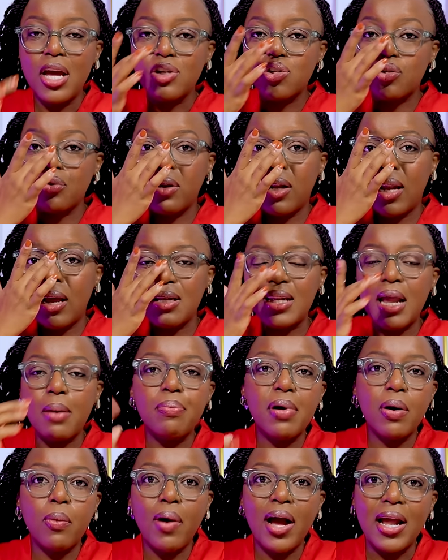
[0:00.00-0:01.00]
So,
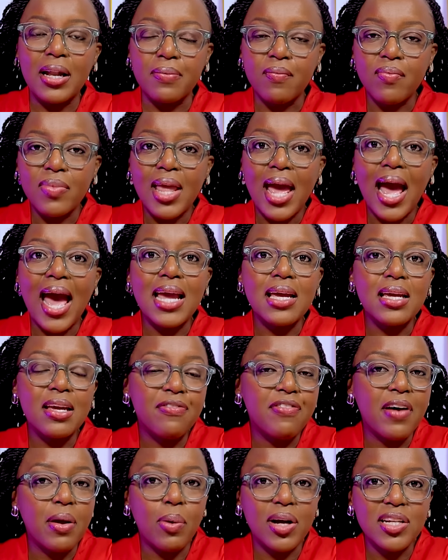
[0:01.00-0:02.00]
number one, I,
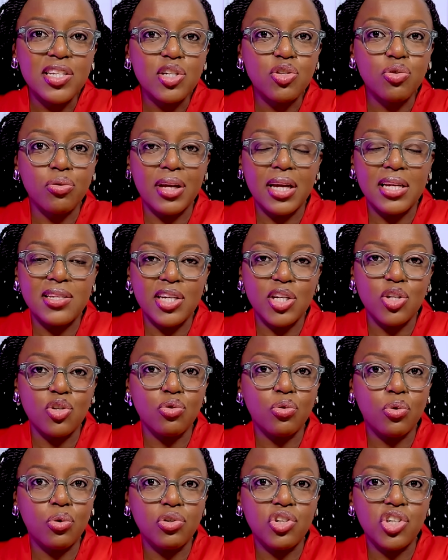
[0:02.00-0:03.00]
if I wanted to get
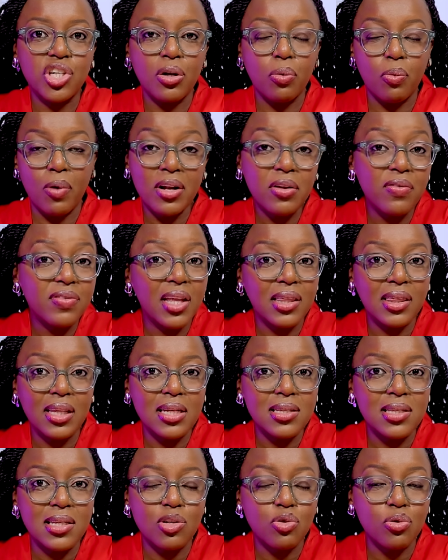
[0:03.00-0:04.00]
into coaching, one of the
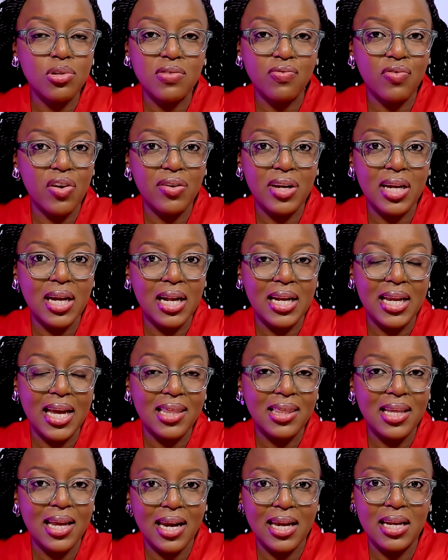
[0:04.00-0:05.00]
things that was very
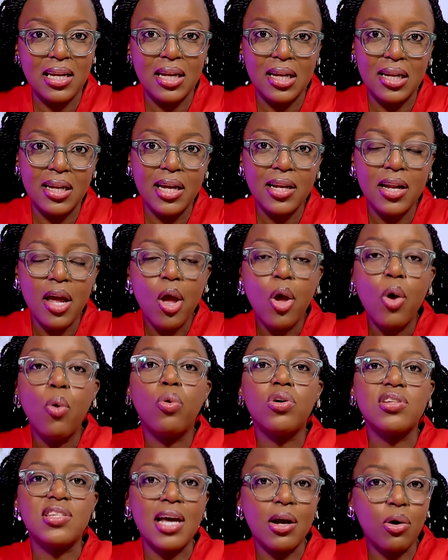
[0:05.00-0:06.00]
clear that I needed
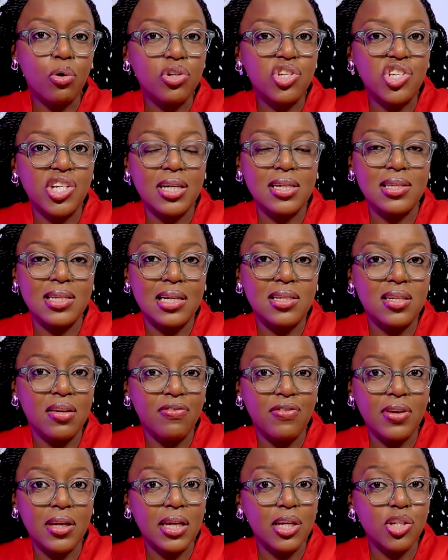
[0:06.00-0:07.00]
was a coaching
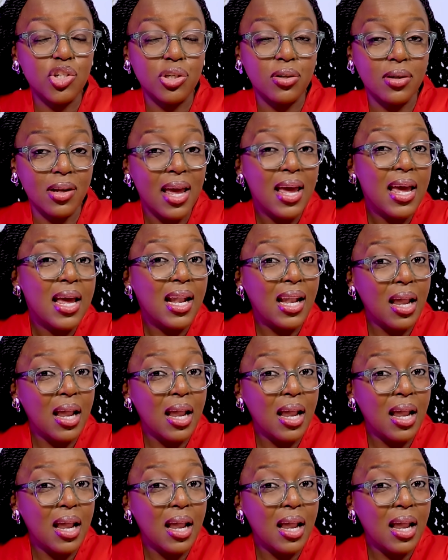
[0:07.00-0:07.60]
certification.